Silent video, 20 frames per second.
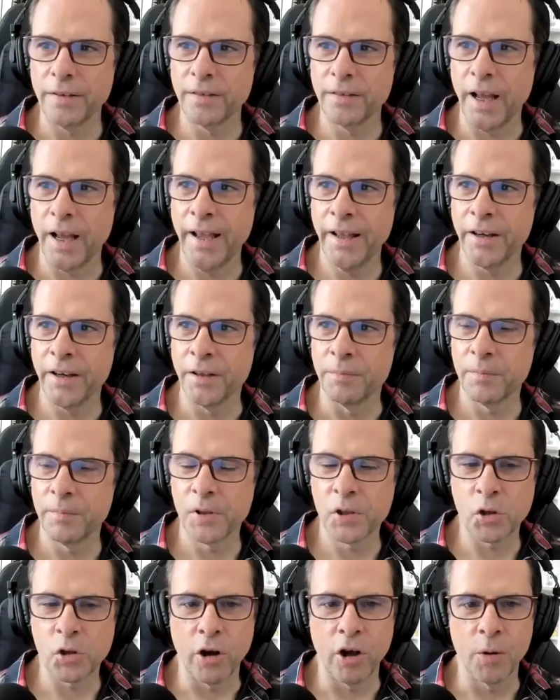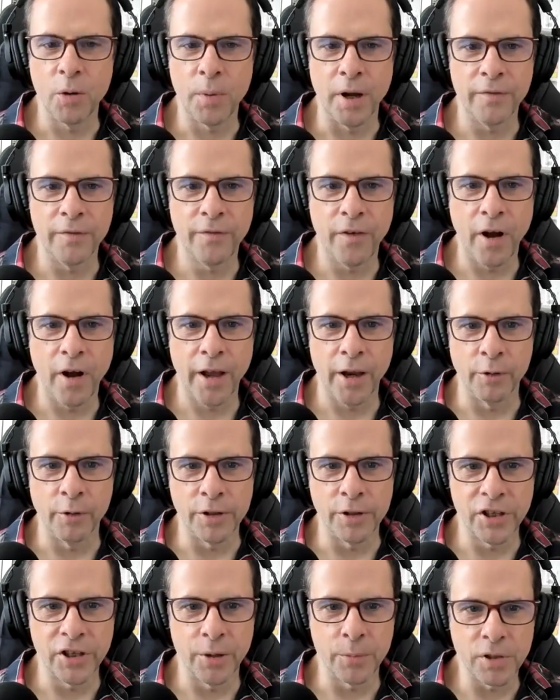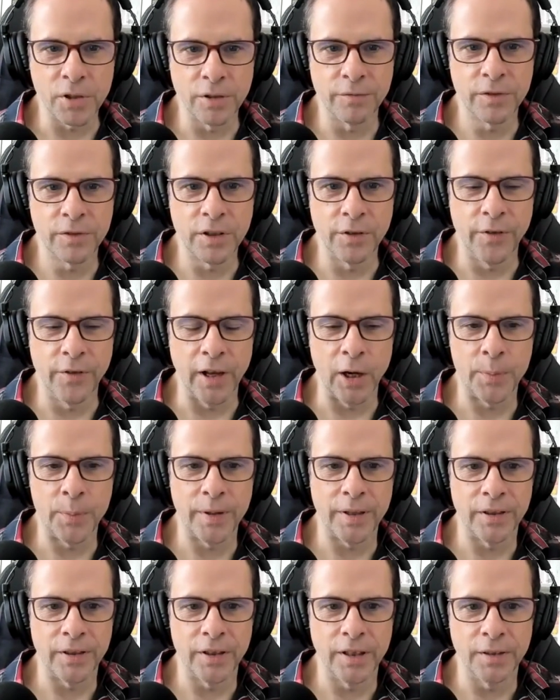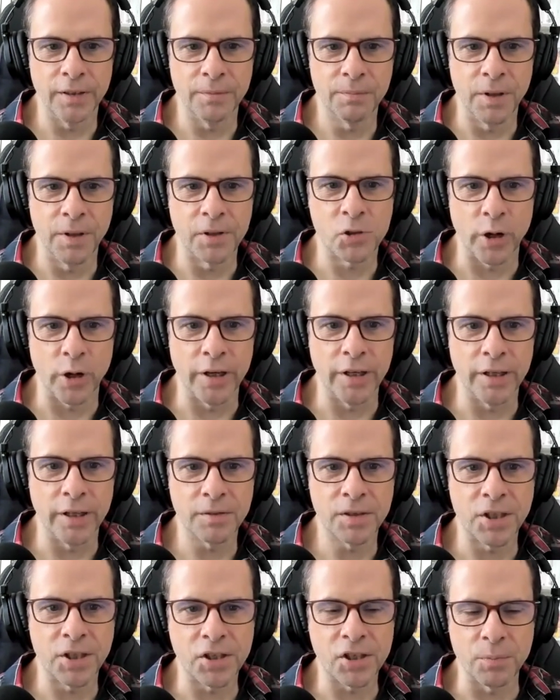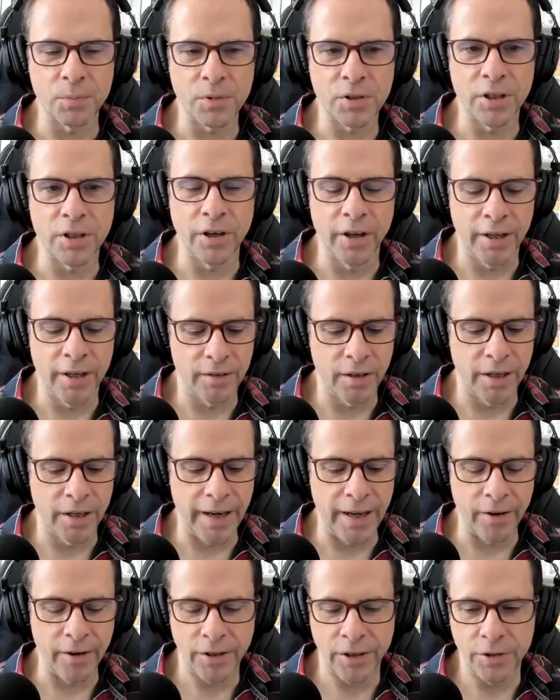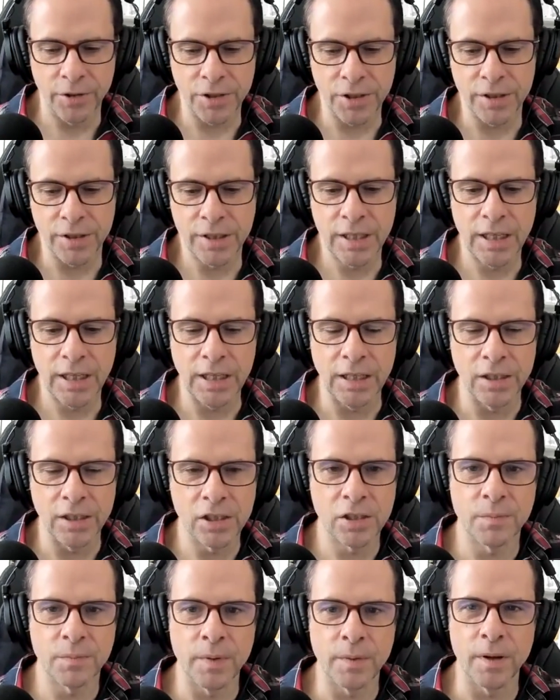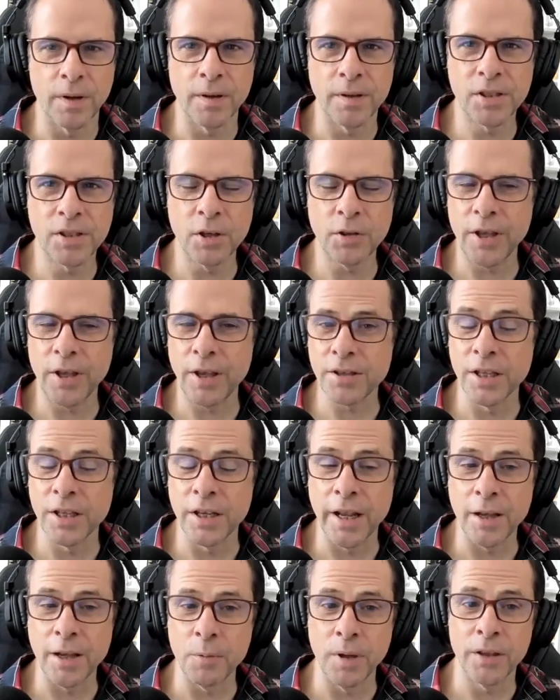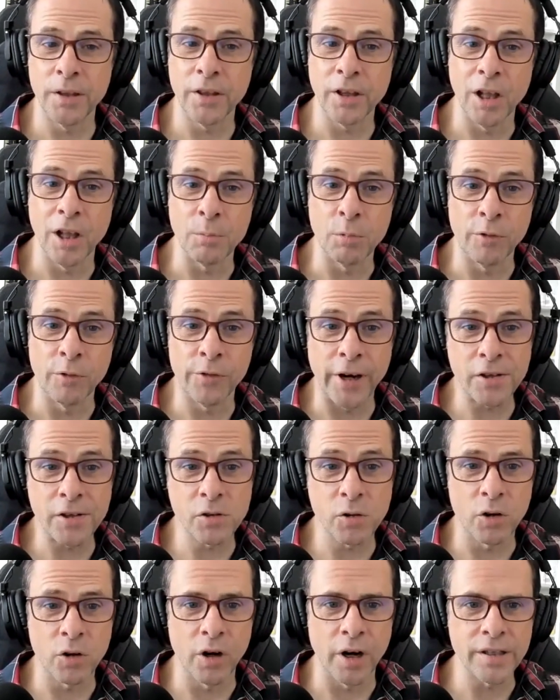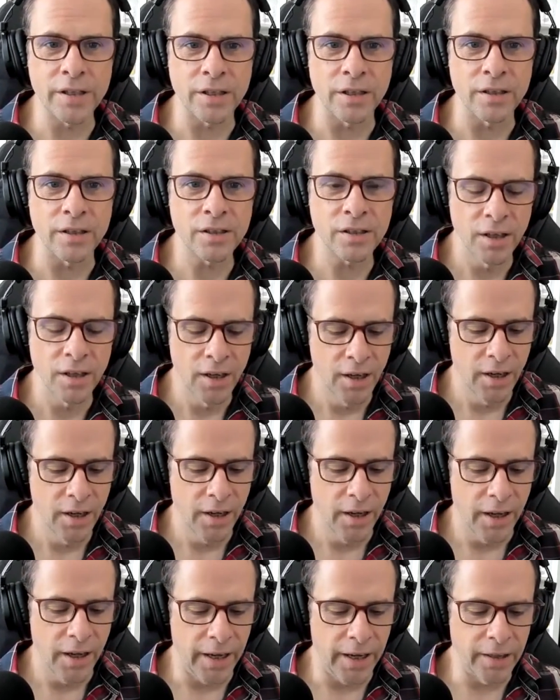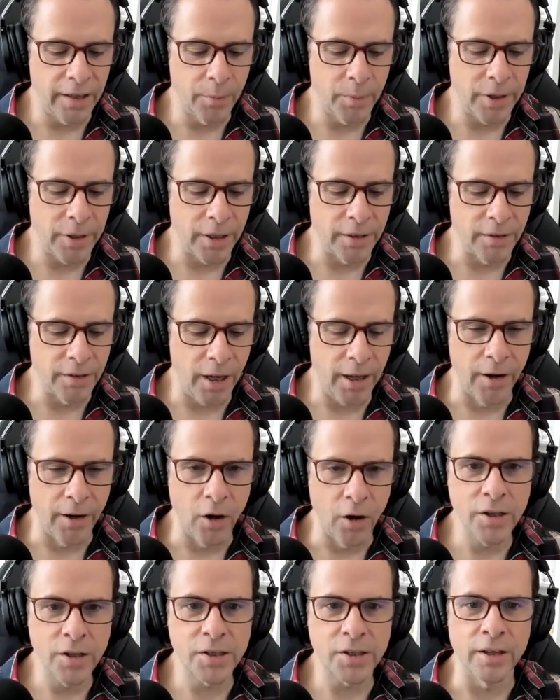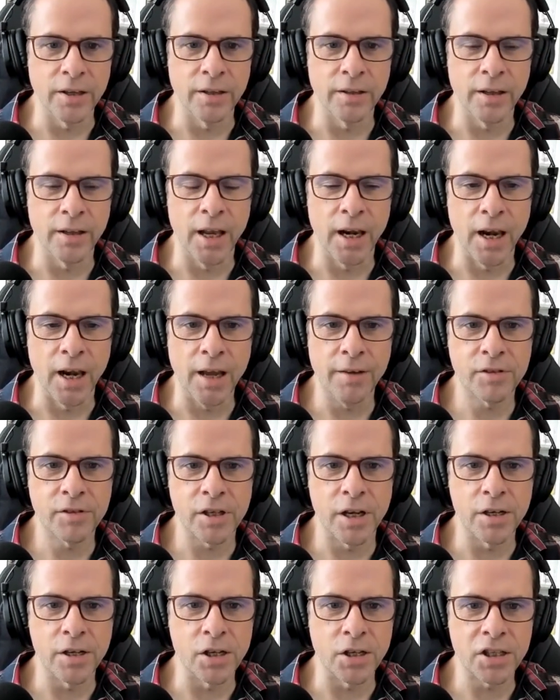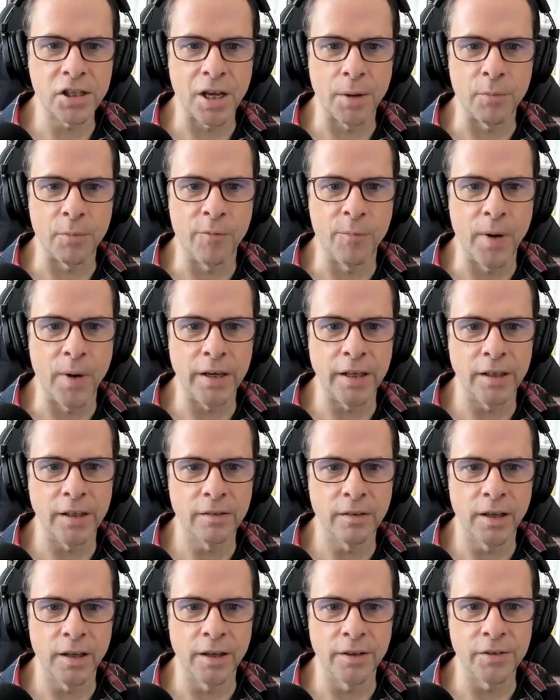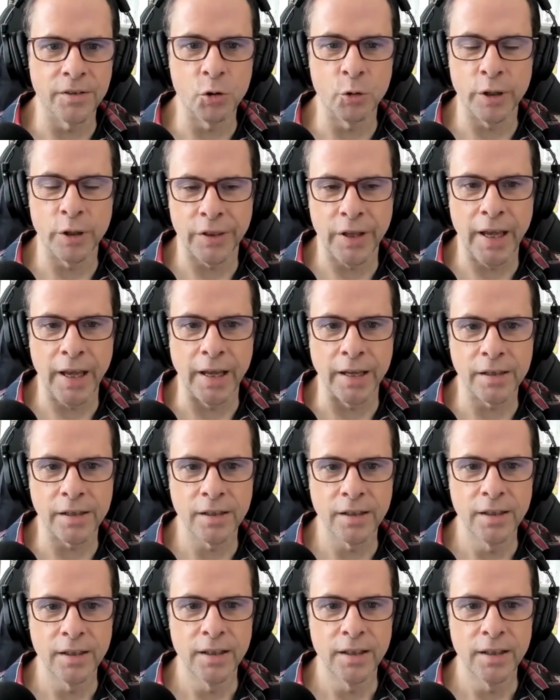I had a trial by fire in terms of developing the trading systems that I now use and teach. In 2008, we had the global financial crisis. And I mean, I lost a life-changing sum of money during that.